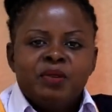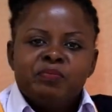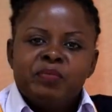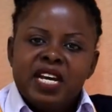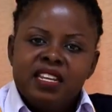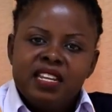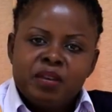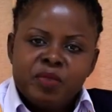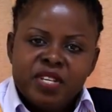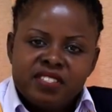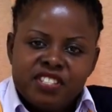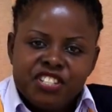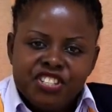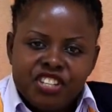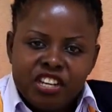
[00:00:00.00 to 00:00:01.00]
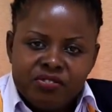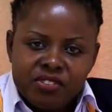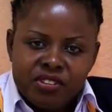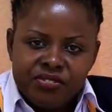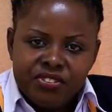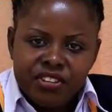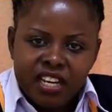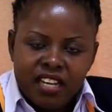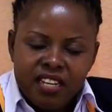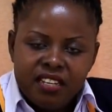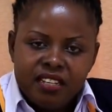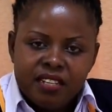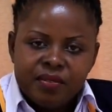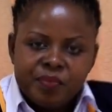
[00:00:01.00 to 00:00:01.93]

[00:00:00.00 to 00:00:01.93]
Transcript: My name is Teacher Vivian.